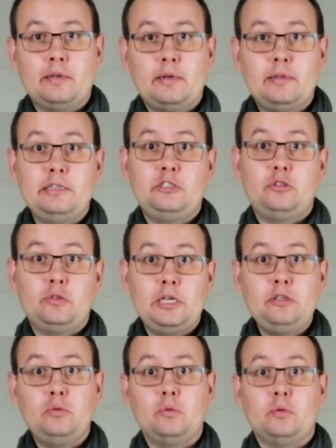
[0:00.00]
Let's
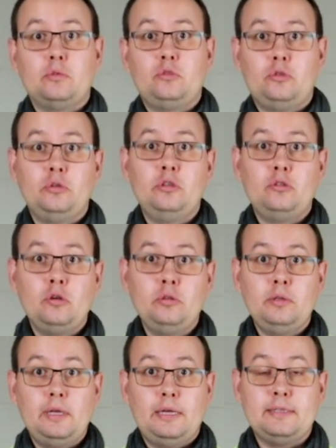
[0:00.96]
try to turn it
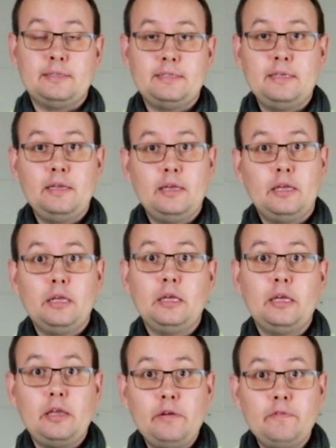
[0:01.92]
on and see
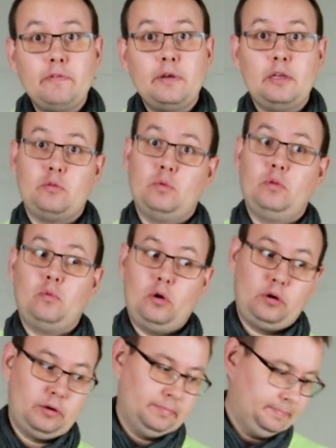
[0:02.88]
if it will
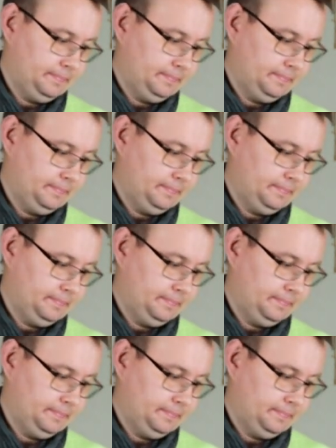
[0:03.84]
work.